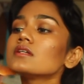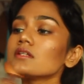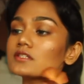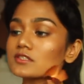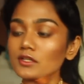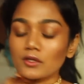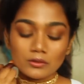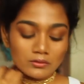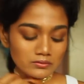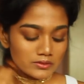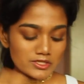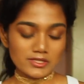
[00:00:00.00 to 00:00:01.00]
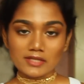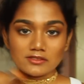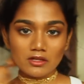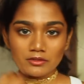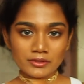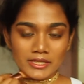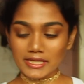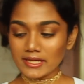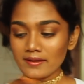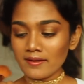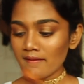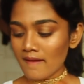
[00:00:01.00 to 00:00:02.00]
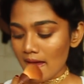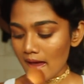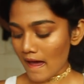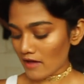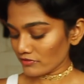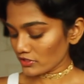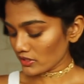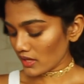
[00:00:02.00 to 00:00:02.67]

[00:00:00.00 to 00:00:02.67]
So that's all you need. After